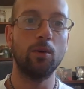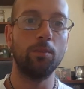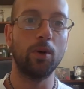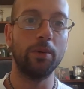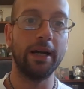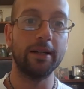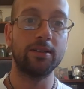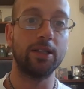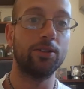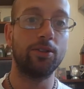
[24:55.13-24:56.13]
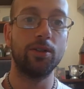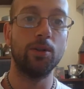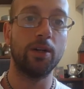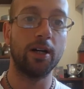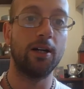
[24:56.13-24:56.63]
probably access
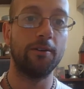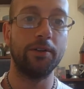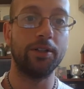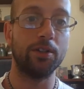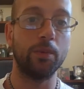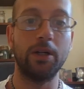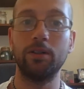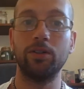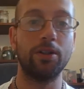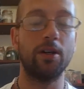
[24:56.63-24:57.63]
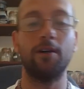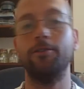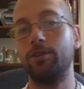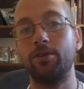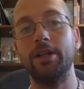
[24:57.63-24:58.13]
to Carthage as well, because the
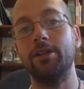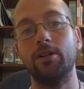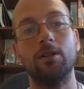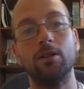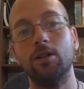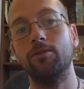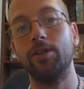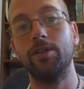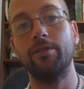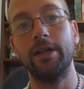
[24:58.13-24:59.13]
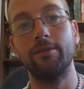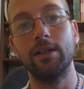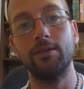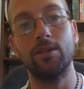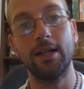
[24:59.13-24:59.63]
Carthage trade and all over, so they've
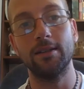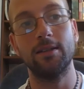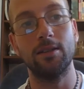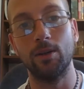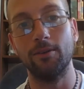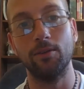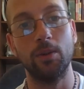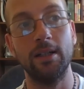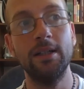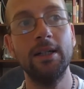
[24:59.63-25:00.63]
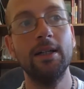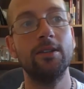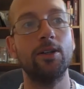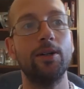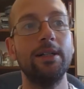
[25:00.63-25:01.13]
got access to everywhere.
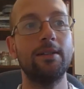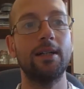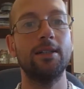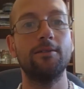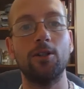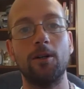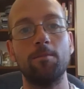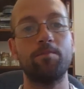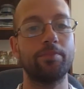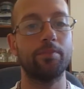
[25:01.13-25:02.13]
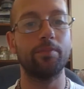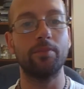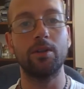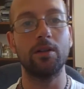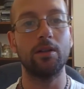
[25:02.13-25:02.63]
So he's kind of got
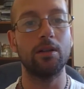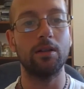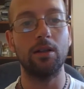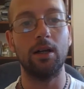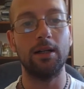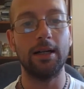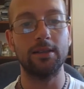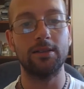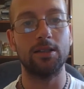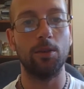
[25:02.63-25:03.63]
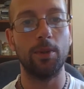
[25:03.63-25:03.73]
access to